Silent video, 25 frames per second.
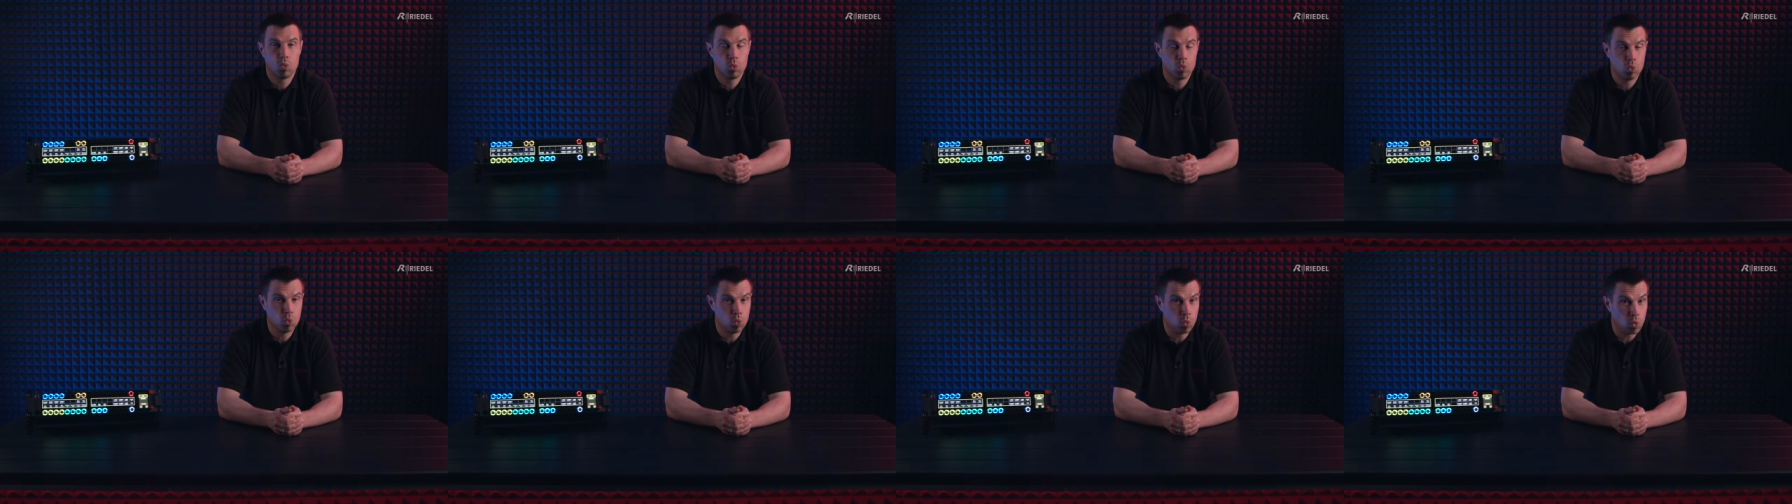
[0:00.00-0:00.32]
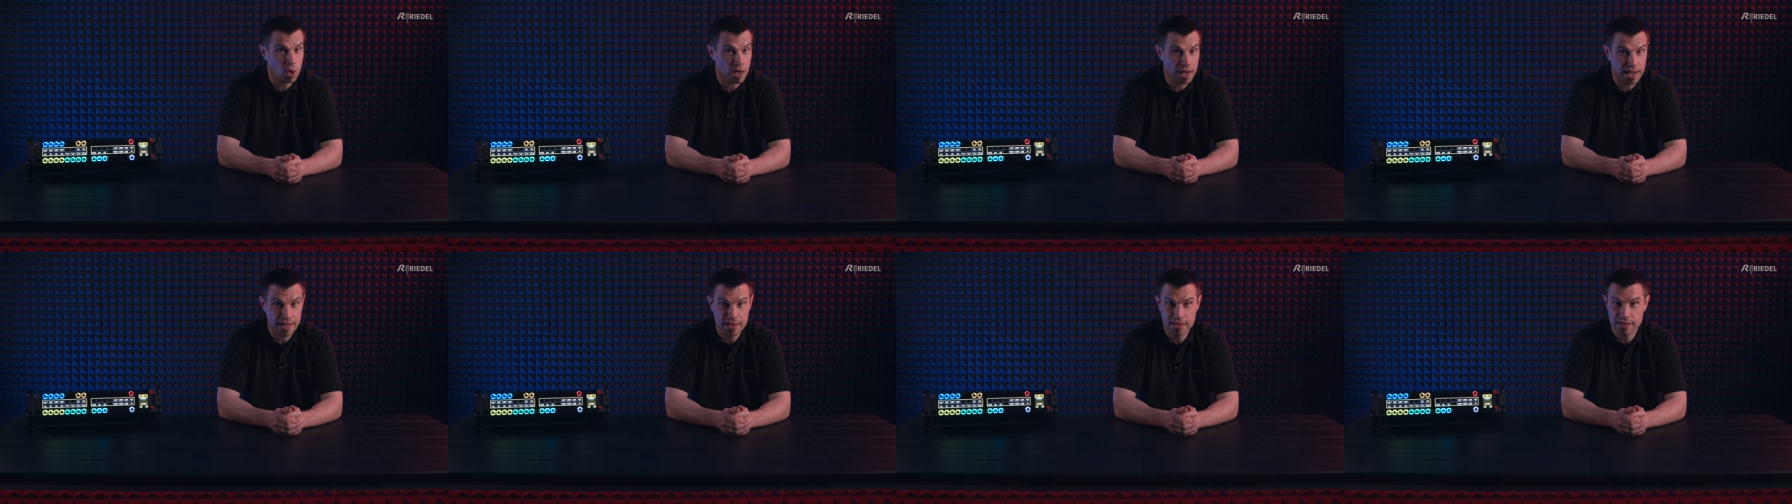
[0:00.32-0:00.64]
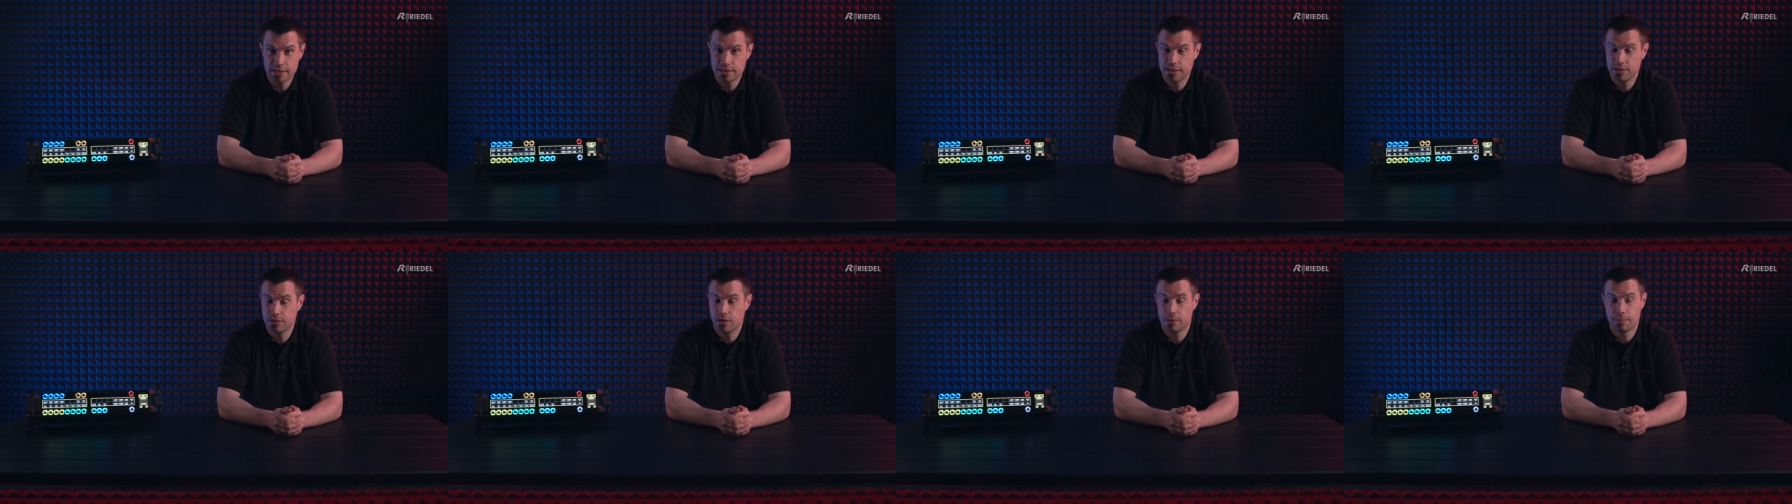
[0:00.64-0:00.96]
while
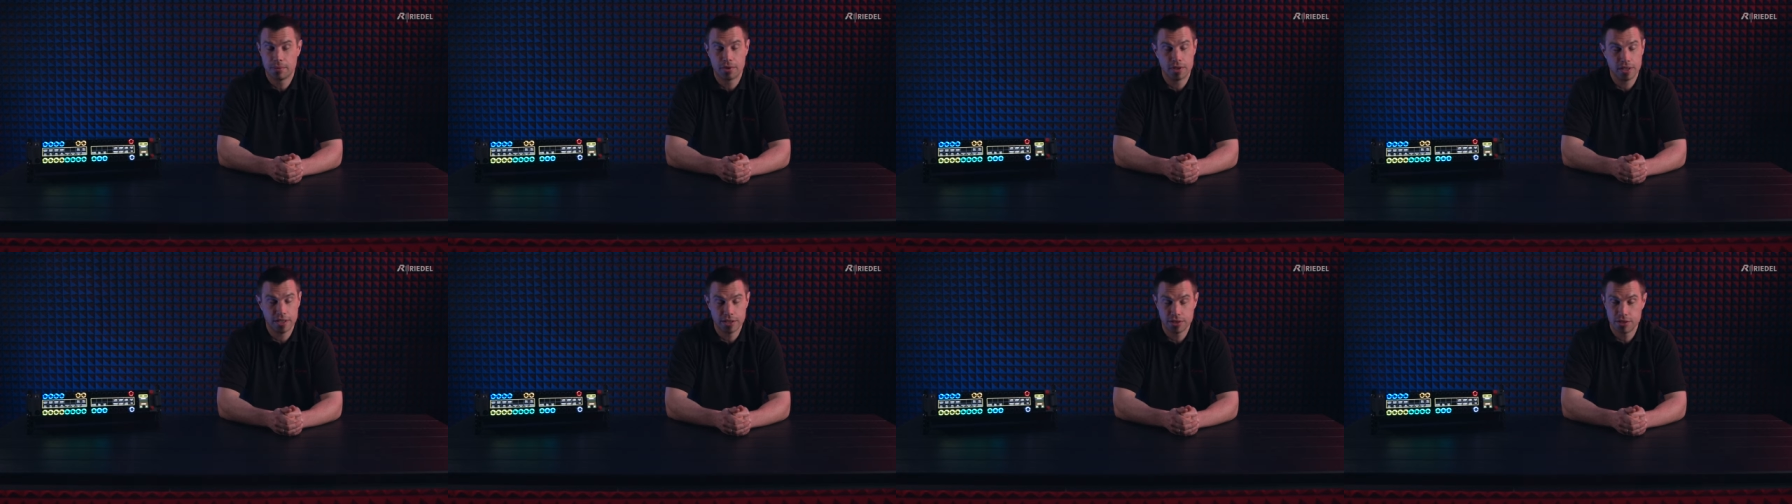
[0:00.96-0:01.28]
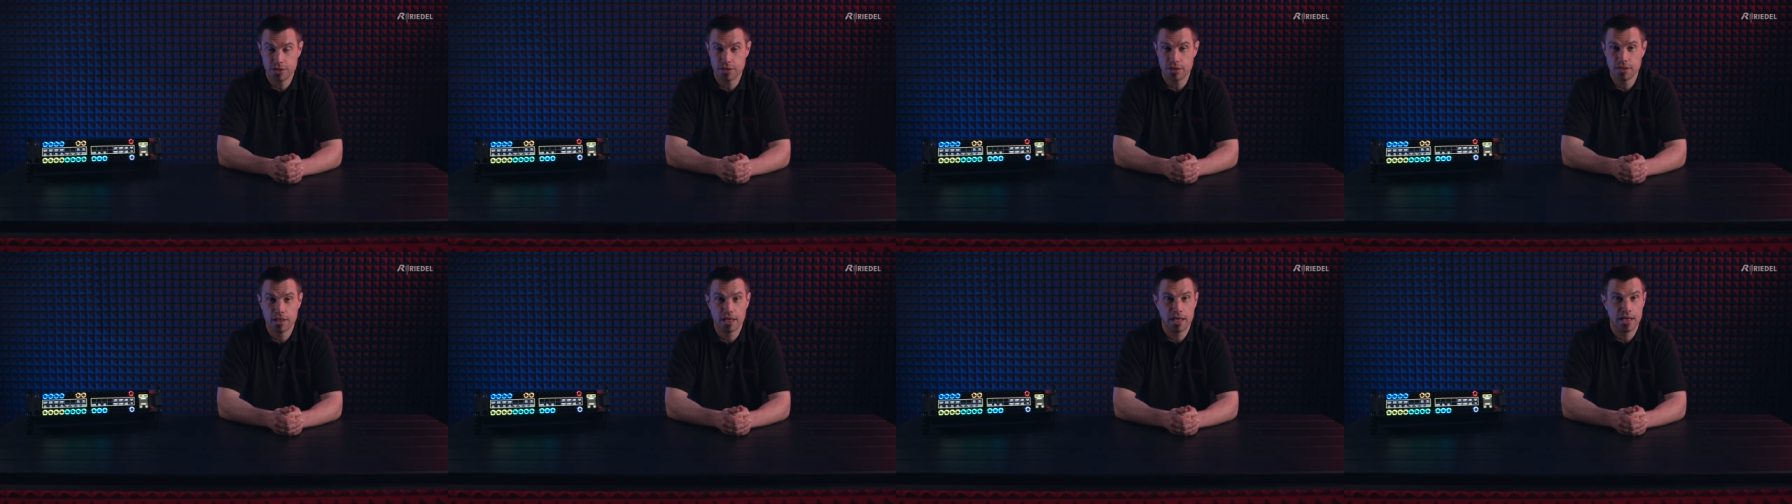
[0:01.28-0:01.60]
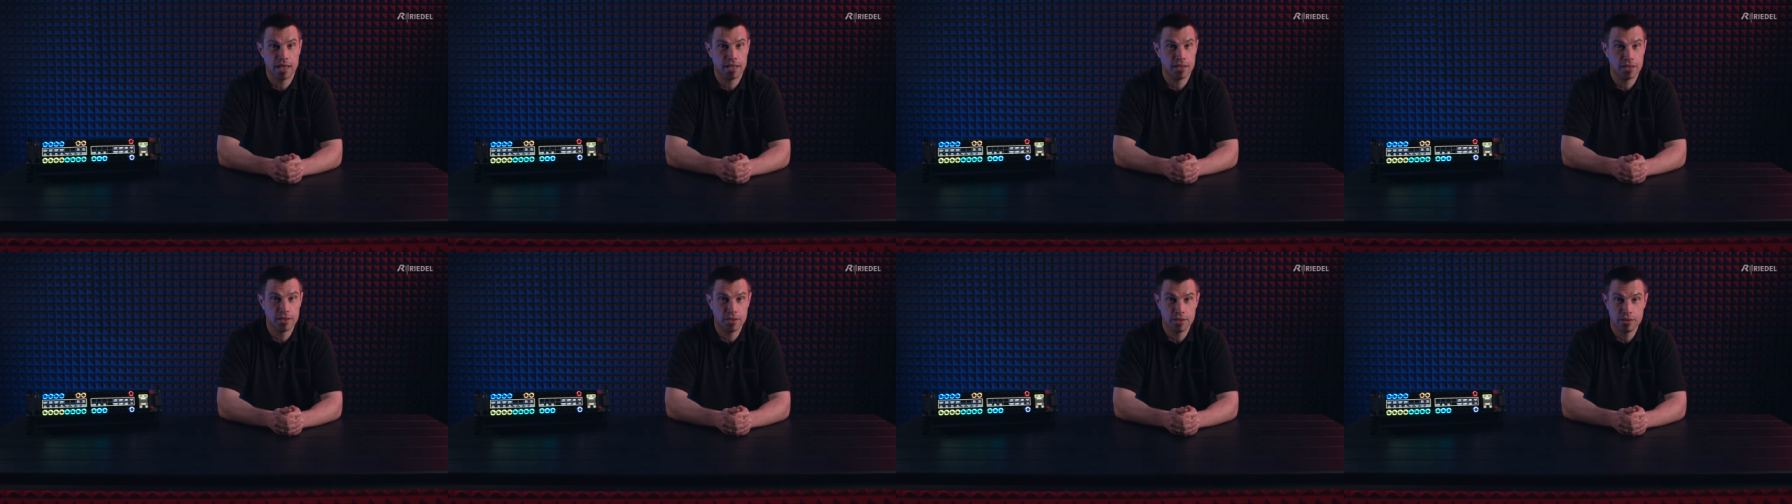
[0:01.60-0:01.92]
it's in operation,
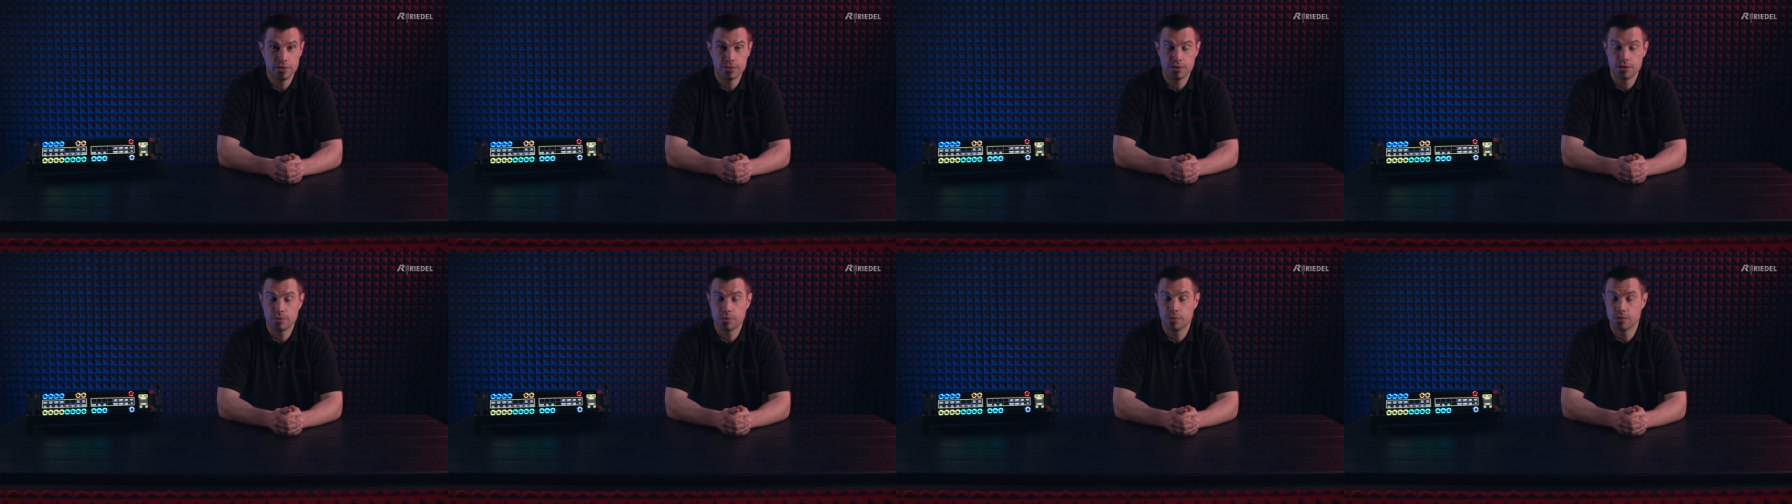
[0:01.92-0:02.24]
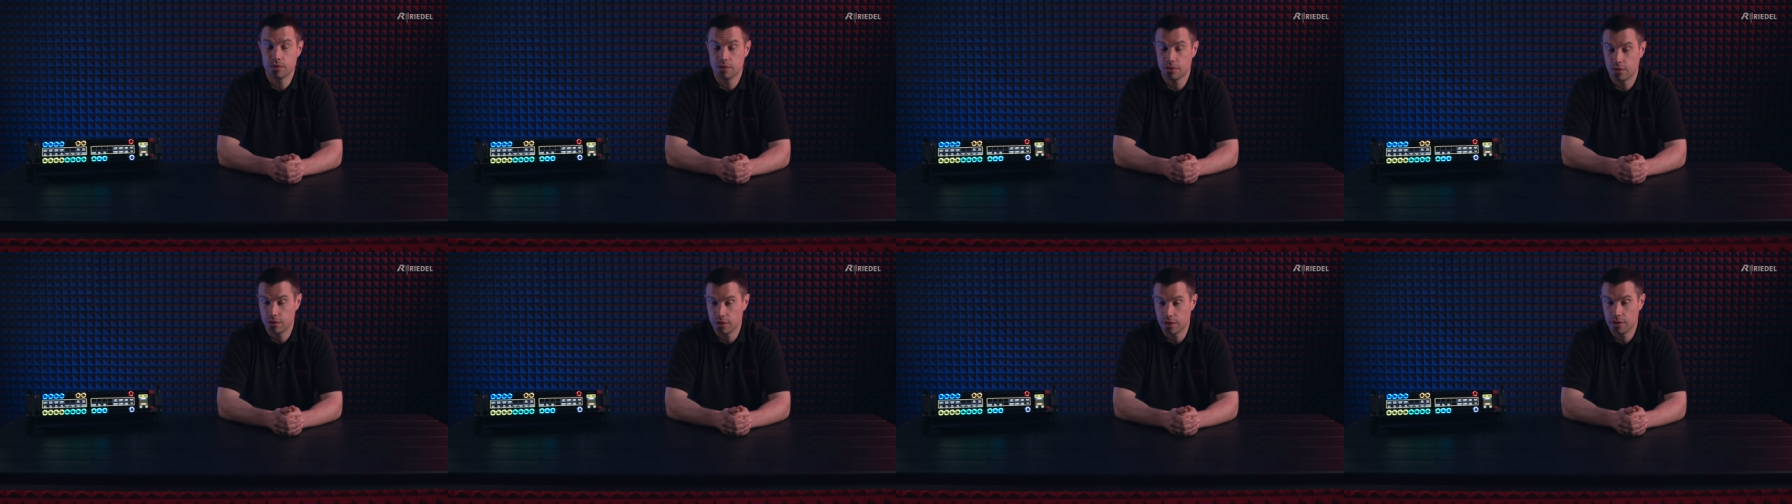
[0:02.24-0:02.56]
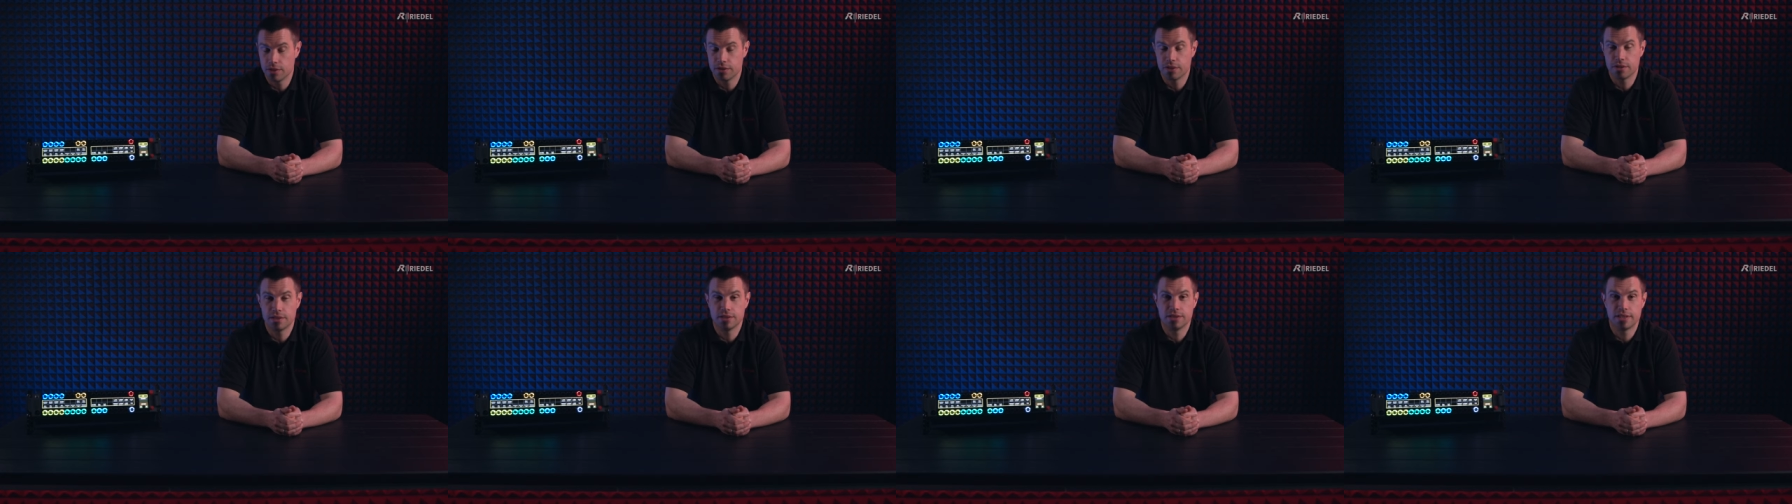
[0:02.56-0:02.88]
and the user will not
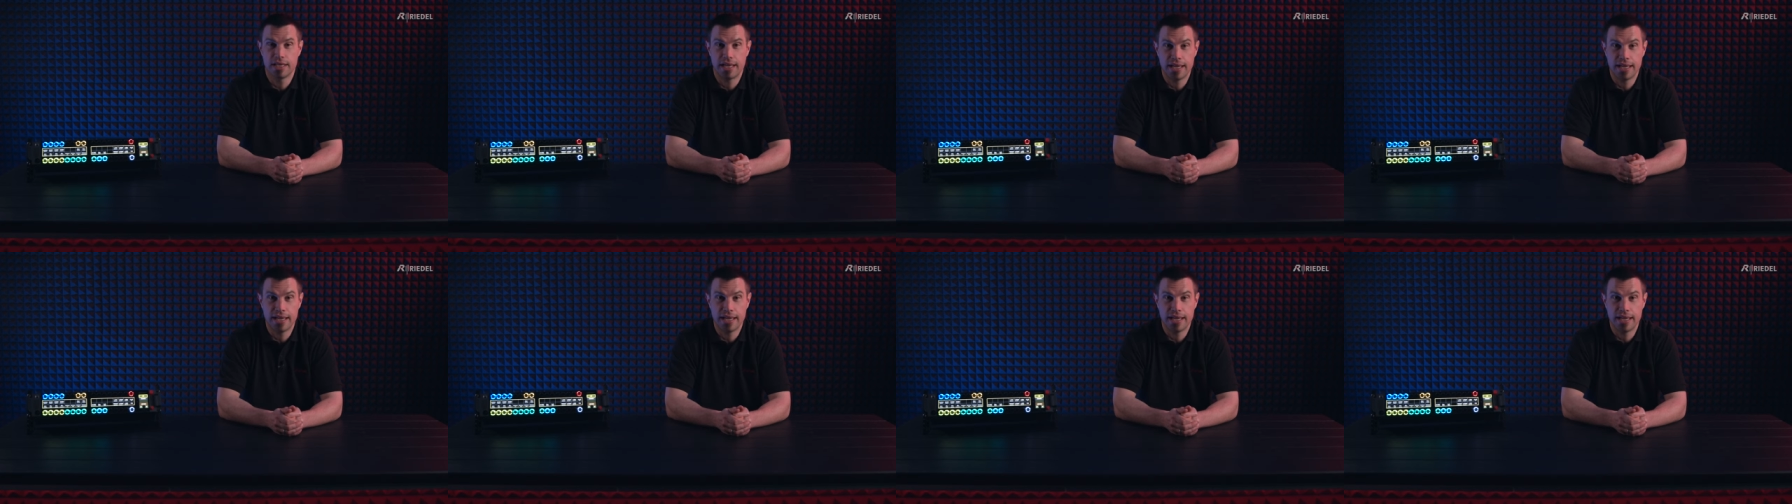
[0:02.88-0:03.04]
notice